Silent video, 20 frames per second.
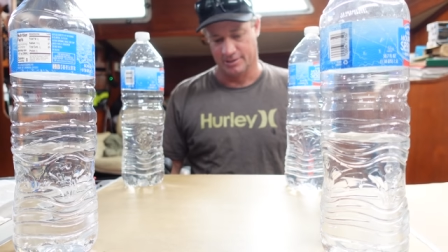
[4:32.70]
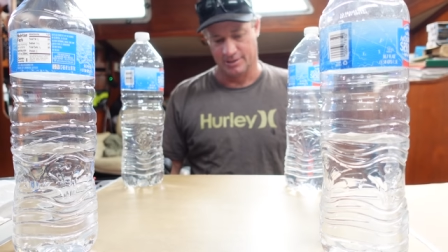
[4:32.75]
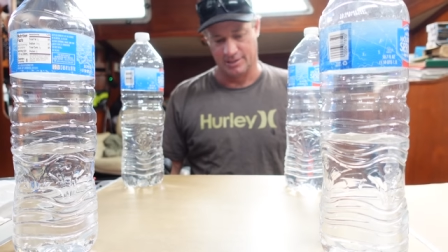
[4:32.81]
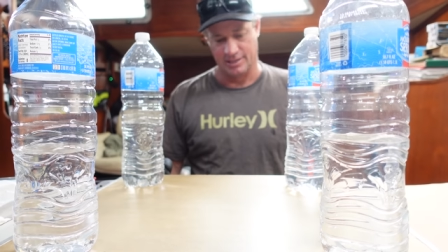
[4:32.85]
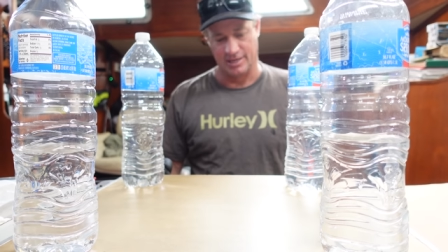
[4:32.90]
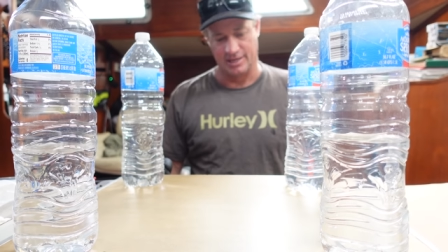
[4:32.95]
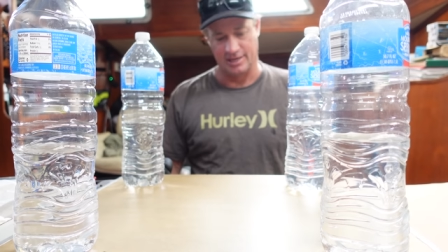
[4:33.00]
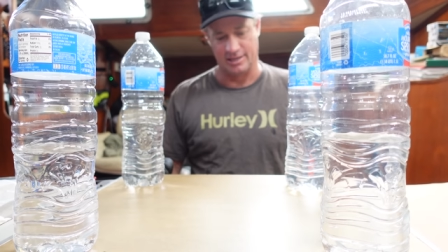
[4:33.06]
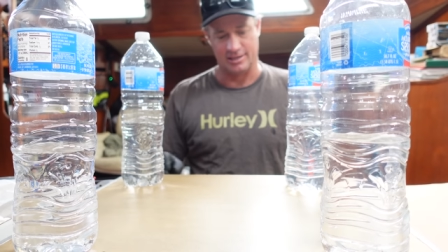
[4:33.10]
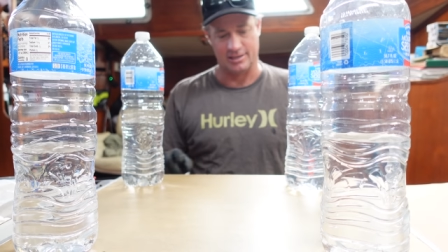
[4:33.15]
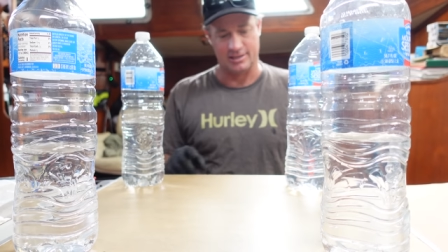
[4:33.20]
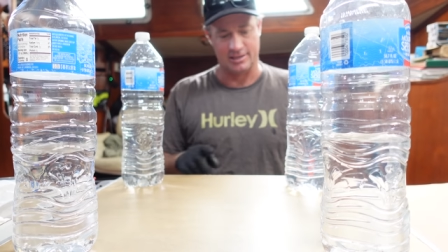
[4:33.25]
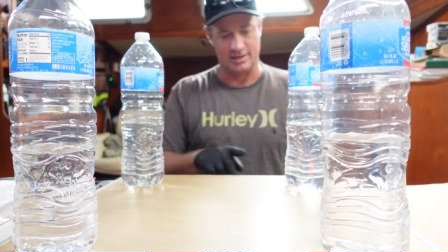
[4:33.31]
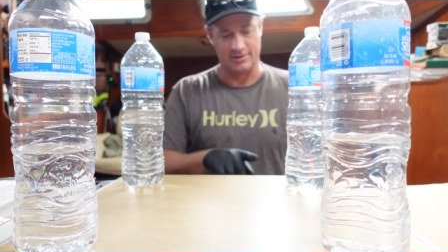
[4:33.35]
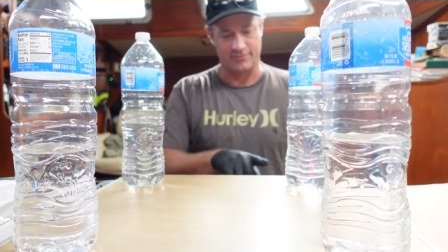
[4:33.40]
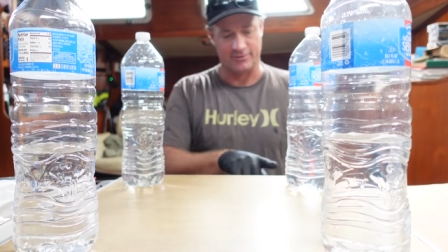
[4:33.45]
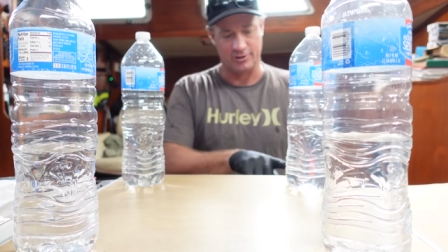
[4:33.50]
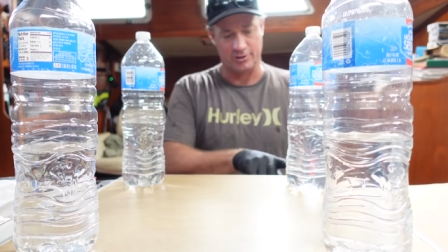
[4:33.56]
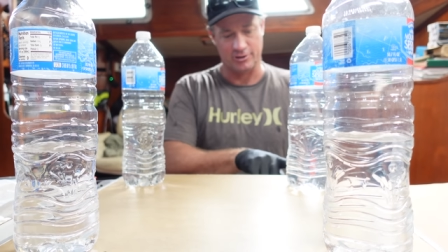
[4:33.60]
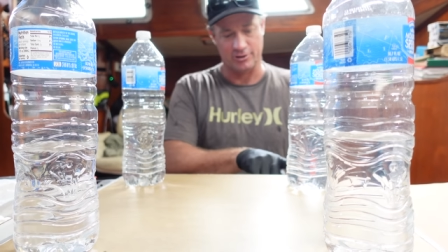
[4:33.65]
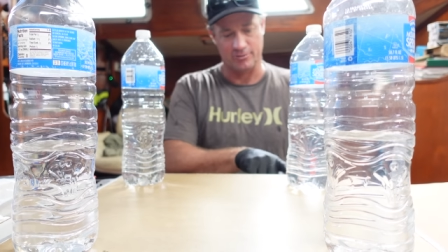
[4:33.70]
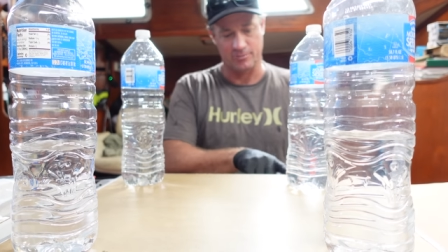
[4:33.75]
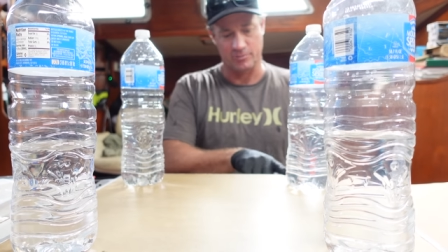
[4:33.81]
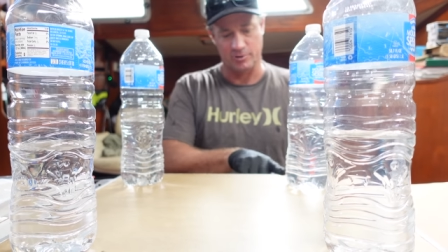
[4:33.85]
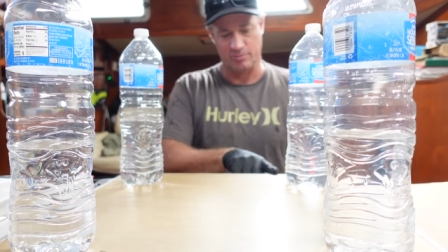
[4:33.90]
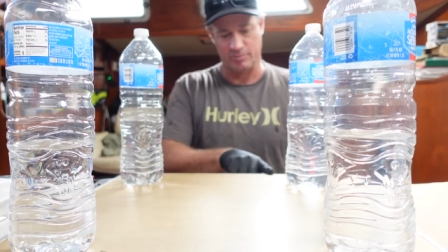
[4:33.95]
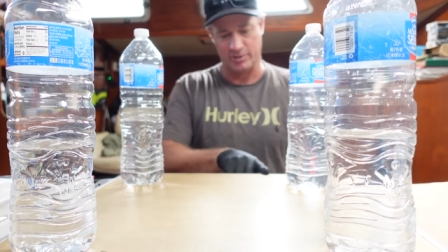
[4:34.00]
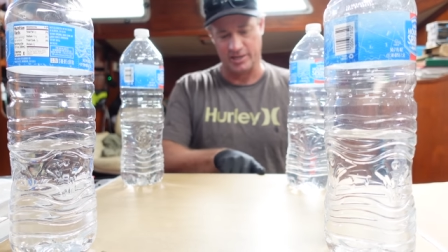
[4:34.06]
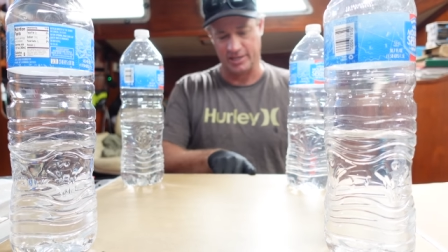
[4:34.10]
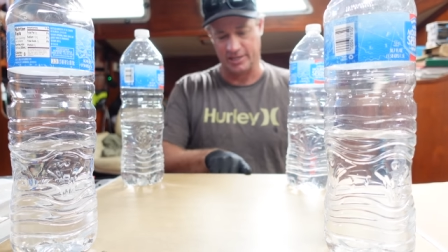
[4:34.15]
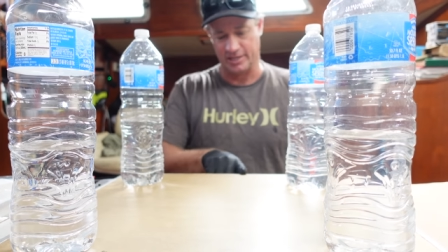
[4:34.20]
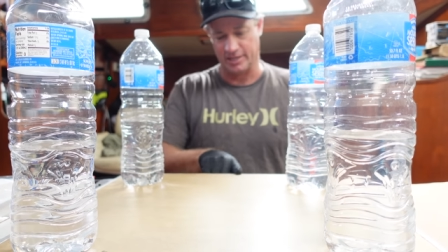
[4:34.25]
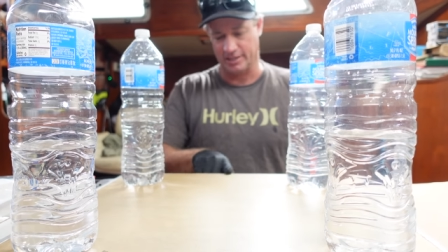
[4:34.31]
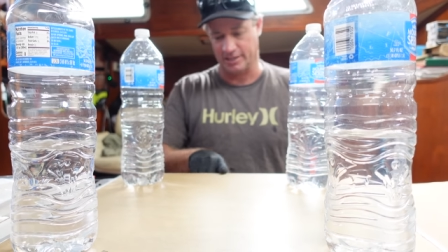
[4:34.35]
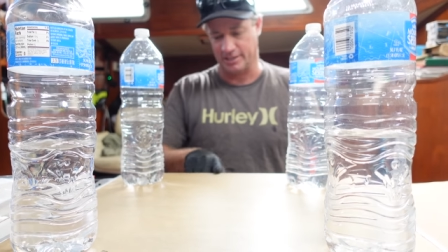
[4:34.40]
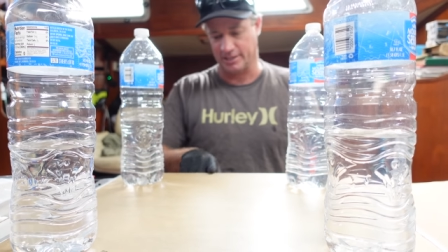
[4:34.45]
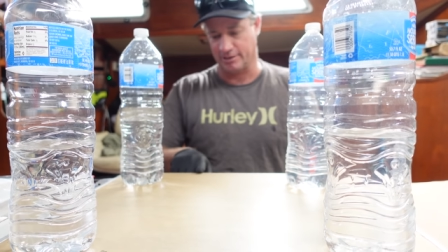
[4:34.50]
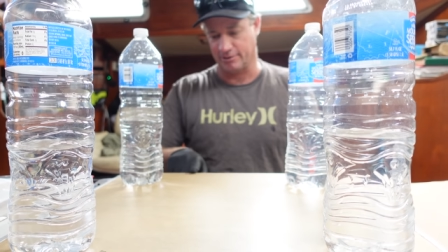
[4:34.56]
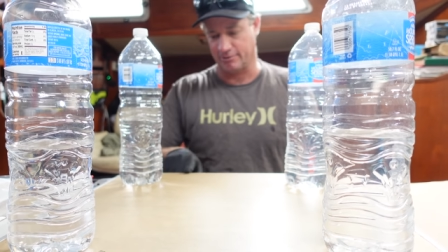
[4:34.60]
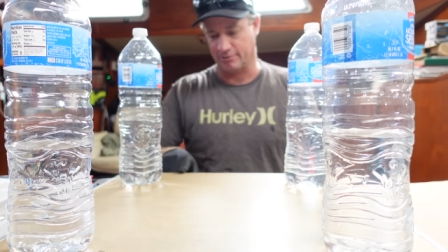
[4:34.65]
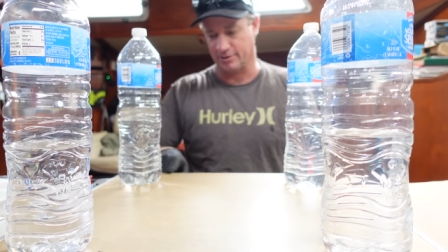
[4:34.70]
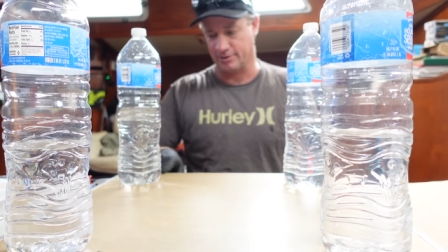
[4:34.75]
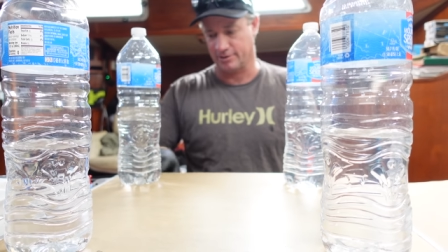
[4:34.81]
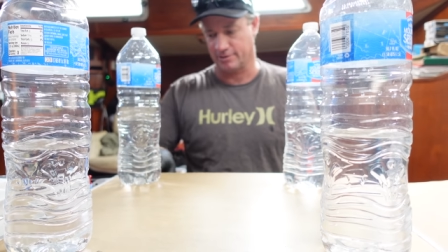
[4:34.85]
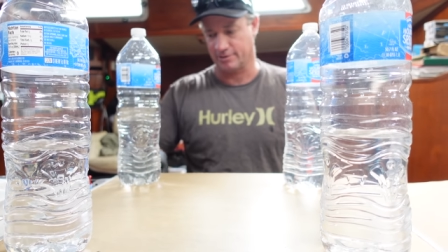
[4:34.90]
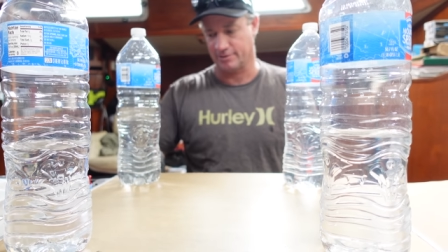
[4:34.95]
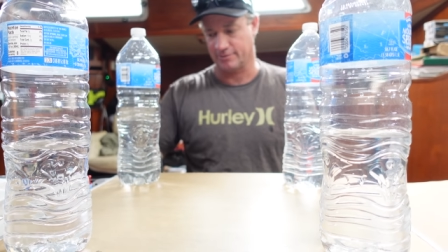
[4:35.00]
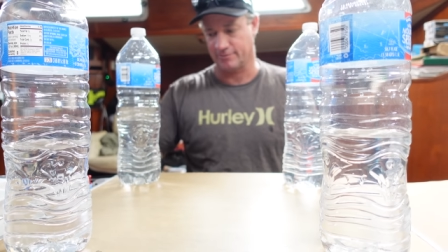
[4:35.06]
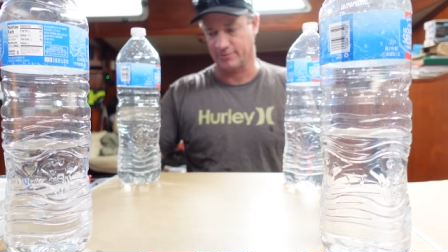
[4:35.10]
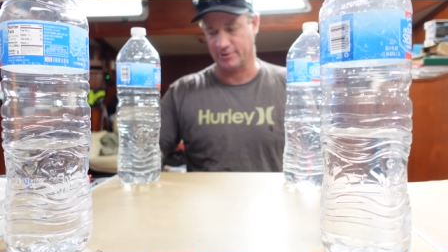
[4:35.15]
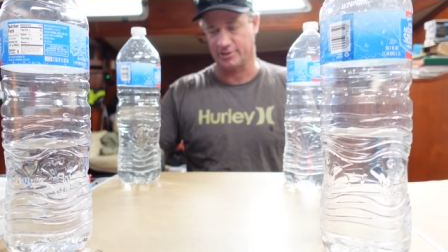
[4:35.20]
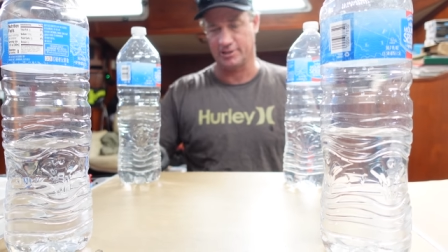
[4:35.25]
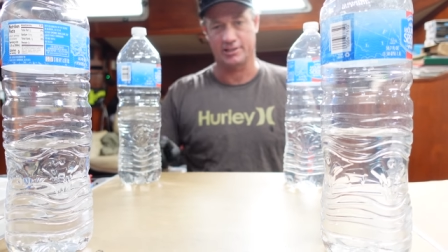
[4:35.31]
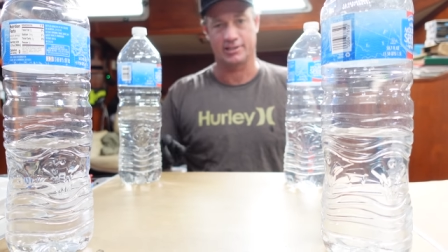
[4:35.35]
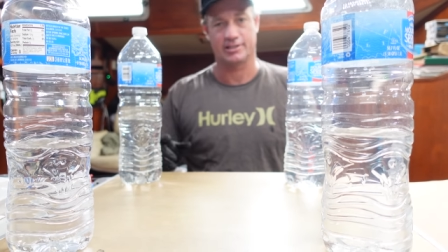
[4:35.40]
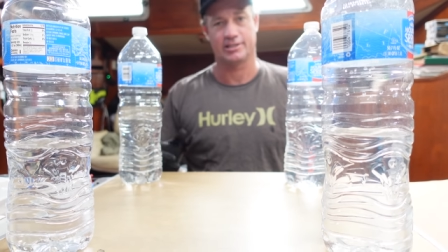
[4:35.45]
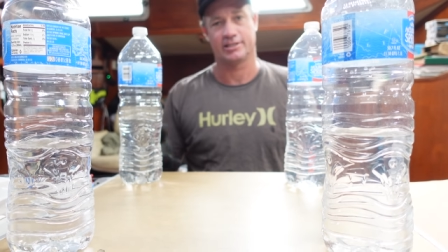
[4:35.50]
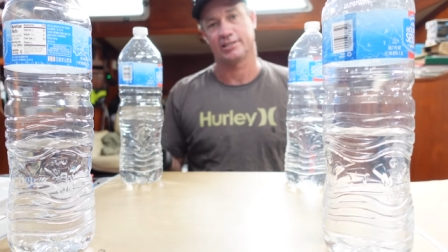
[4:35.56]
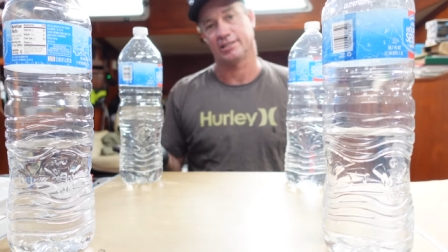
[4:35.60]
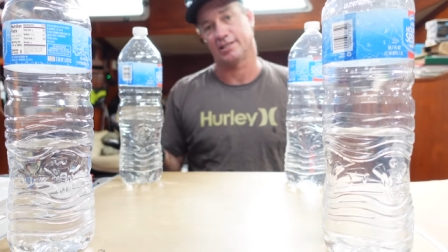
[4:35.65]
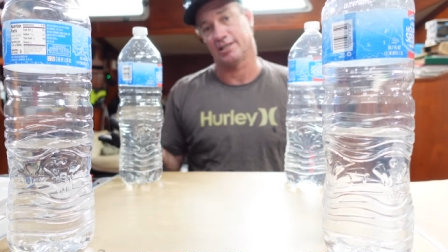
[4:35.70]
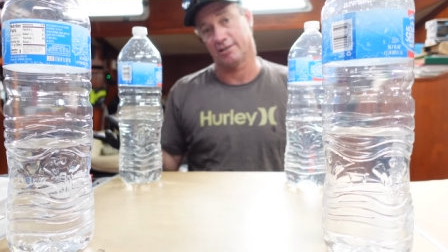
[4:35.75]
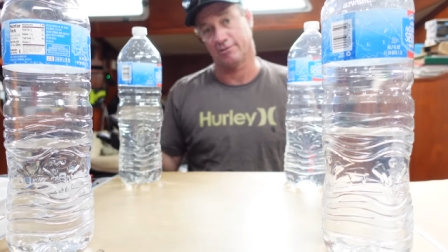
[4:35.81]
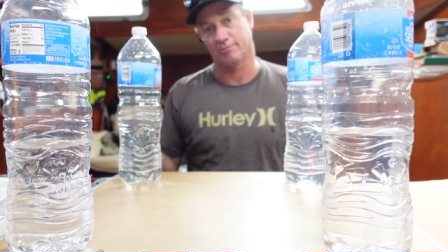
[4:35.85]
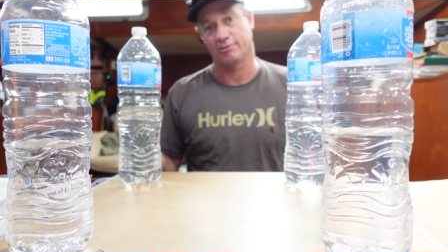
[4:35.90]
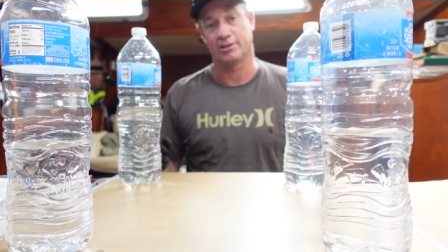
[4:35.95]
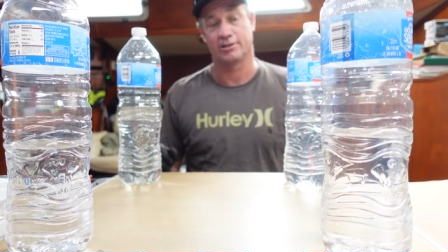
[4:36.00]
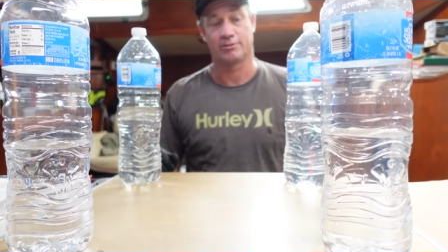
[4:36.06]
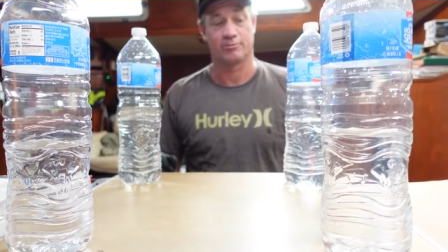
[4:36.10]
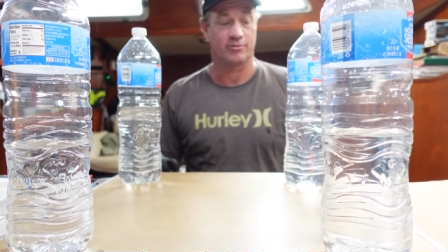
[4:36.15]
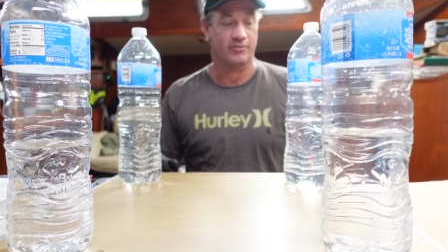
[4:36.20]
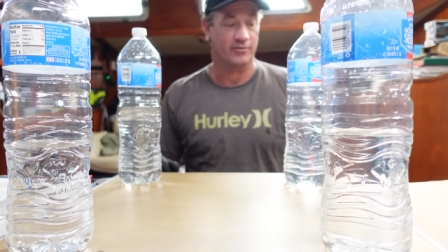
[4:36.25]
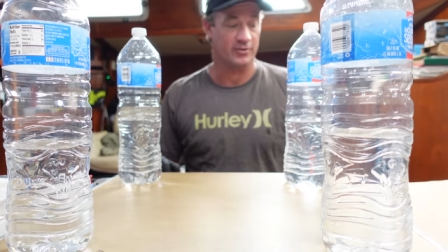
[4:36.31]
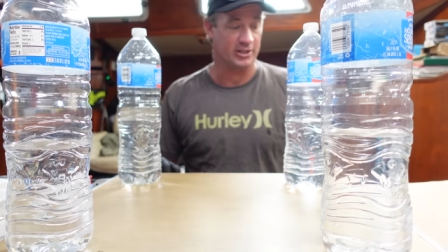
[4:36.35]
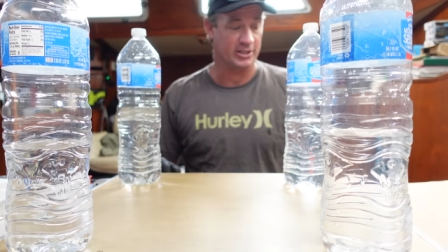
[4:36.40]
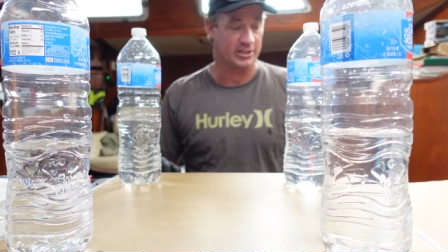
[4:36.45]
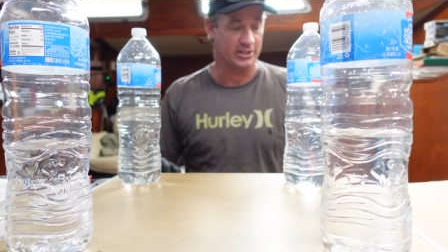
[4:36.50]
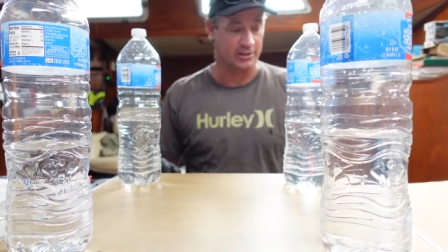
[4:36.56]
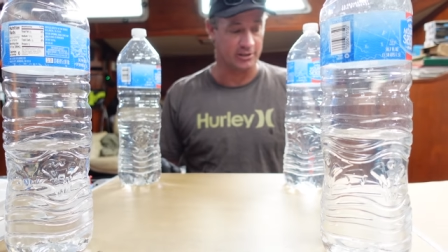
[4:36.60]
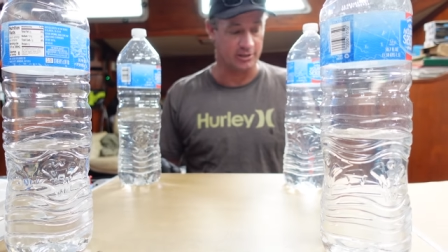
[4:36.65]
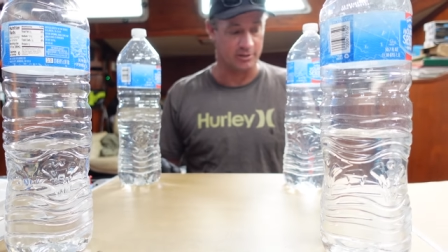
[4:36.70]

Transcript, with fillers: later this afternoon we may get there and finish this, otherwise we'll finish it